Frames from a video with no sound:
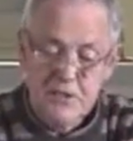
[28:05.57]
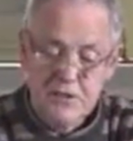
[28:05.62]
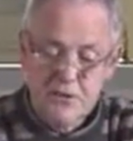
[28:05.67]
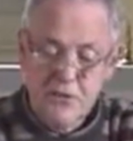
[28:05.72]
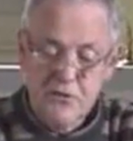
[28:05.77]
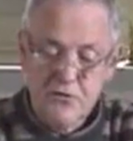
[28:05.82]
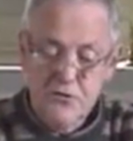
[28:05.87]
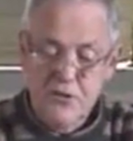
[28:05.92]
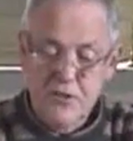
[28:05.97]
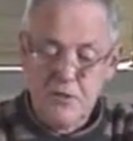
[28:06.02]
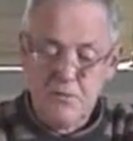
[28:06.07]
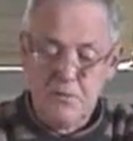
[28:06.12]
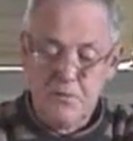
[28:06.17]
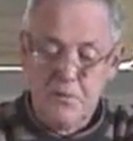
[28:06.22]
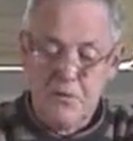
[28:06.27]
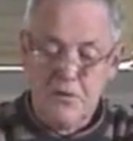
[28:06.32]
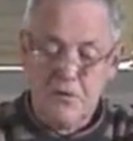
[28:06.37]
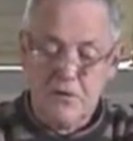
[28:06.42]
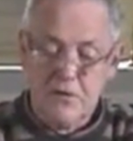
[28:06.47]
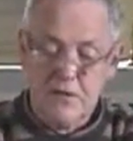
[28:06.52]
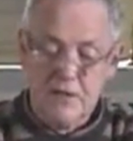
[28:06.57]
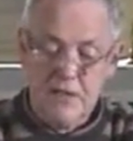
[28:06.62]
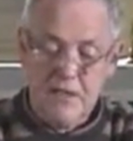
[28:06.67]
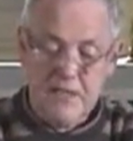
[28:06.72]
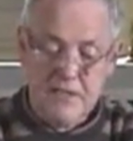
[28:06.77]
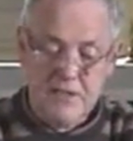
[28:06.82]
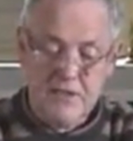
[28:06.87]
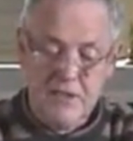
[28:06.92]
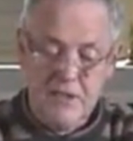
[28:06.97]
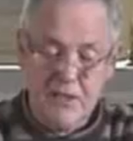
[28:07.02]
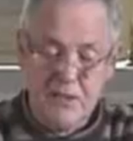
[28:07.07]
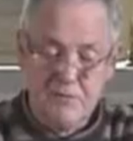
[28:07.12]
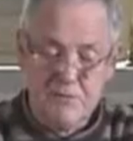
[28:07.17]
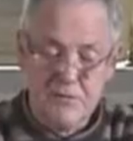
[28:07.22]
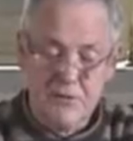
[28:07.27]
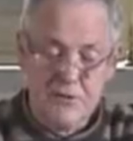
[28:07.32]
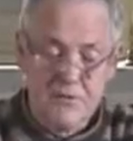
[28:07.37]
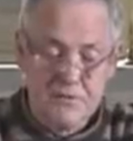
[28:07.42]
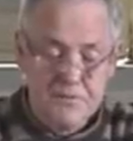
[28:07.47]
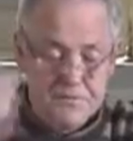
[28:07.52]
be too simple at
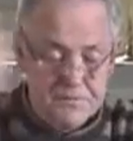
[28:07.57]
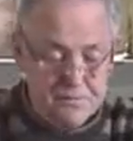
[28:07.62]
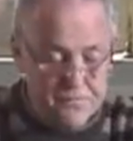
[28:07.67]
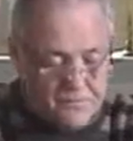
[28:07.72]
times.